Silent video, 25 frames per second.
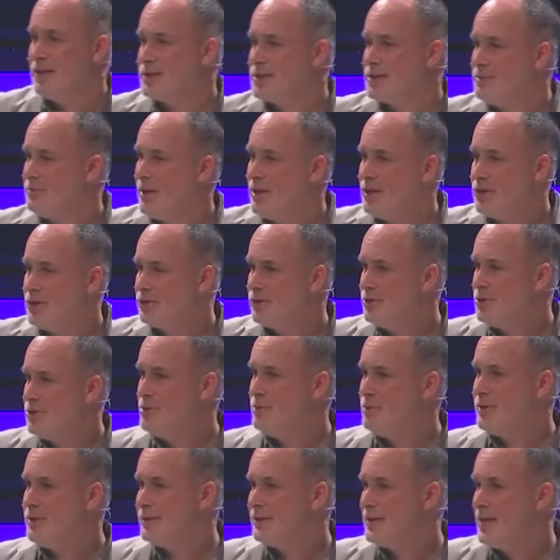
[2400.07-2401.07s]
listen, make sure
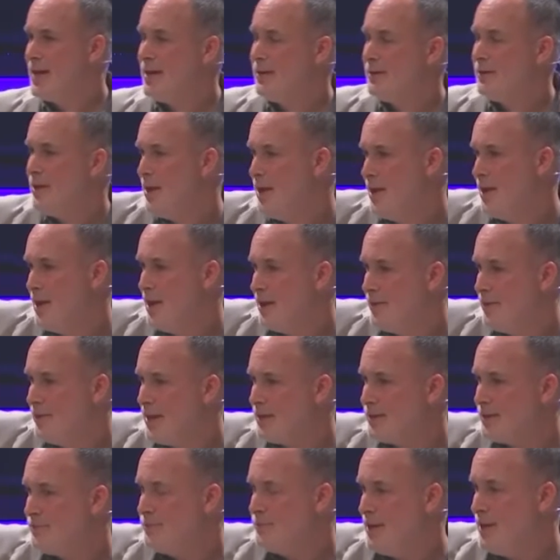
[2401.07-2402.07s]
you get
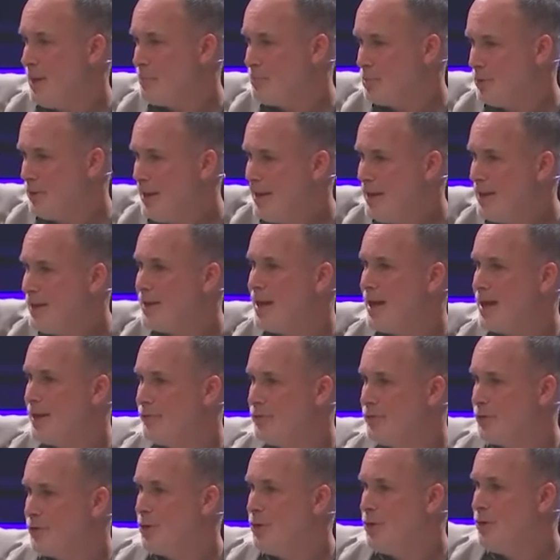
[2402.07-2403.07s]
that plank out
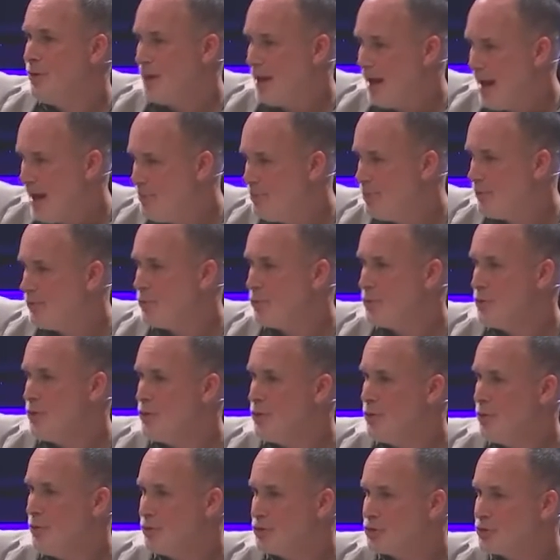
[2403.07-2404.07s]
of your own eye before you
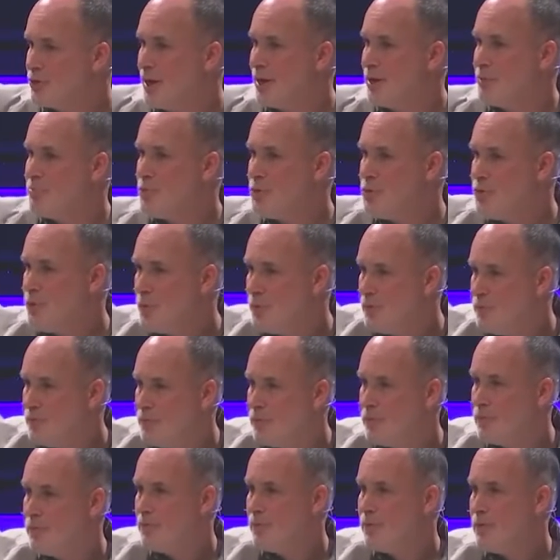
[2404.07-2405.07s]
go and try
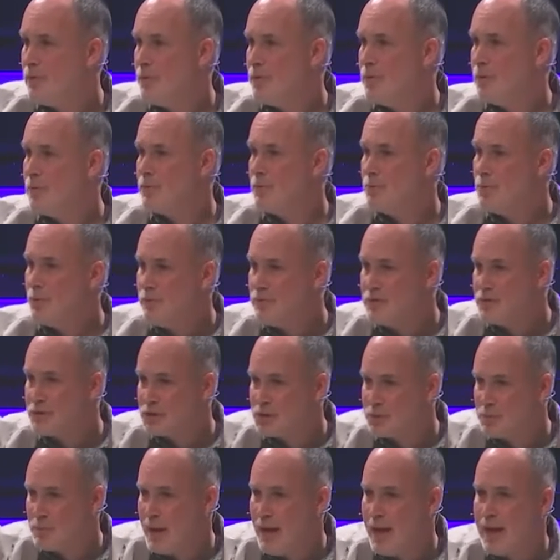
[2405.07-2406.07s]
to remove the
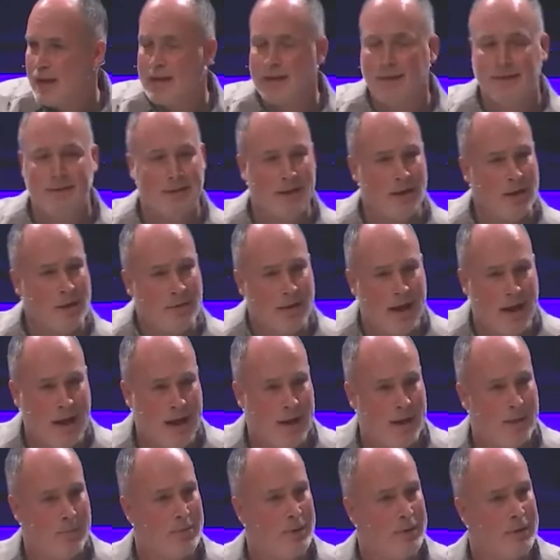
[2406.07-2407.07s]
speck in their
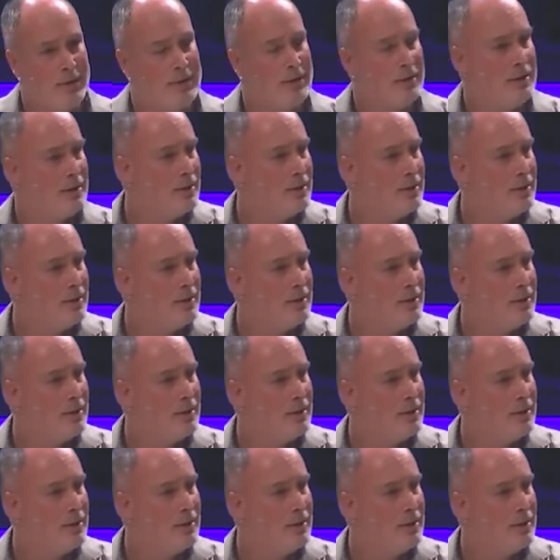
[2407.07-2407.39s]
eye, but